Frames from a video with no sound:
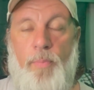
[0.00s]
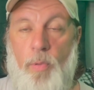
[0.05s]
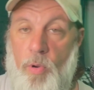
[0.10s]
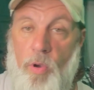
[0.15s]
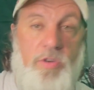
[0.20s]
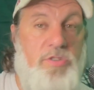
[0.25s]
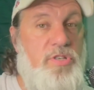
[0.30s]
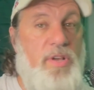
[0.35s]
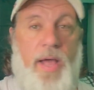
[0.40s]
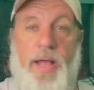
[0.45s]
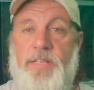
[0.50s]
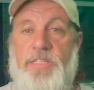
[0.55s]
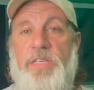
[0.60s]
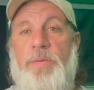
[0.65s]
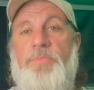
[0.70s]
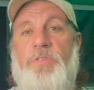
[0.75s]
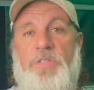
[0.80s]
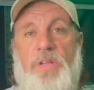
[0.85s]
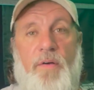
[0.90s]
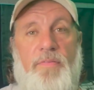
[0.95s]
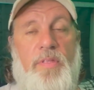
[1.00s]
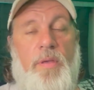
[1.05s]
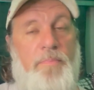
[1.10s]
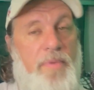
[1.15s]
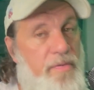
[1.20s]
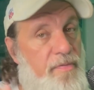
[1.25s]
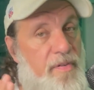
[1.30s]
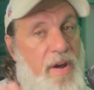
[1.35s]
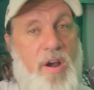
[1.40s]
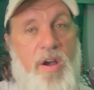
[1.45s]
We also had some stuff to
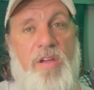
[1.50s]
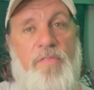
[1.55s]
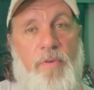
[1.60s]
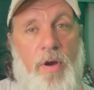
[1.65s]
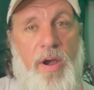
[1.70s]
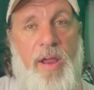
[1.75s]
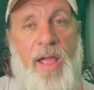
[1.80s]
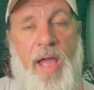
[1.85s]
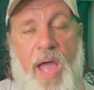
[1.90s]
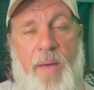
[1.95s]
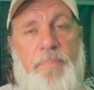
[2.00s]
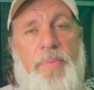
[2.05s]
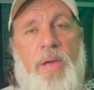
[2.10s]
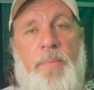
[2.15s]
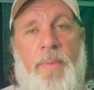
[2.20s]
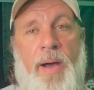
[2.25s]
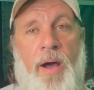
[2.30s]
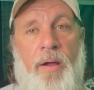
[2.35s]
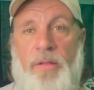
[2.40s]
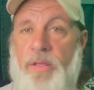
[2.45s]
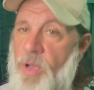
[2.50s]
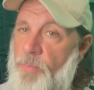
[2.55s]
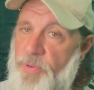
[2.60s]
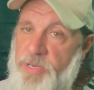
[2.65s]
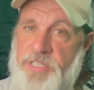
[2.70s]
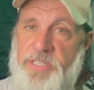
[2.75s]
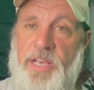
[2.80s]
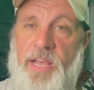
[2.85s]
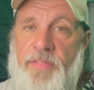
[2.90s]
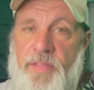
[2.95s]
be very very happy about. Can we
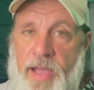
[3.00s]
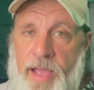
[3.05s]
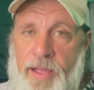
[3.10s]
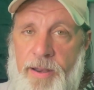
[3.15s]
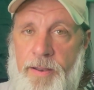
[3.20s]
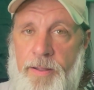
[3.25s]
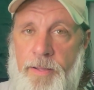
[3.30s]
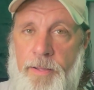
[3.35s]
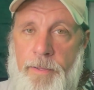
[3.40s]
say that?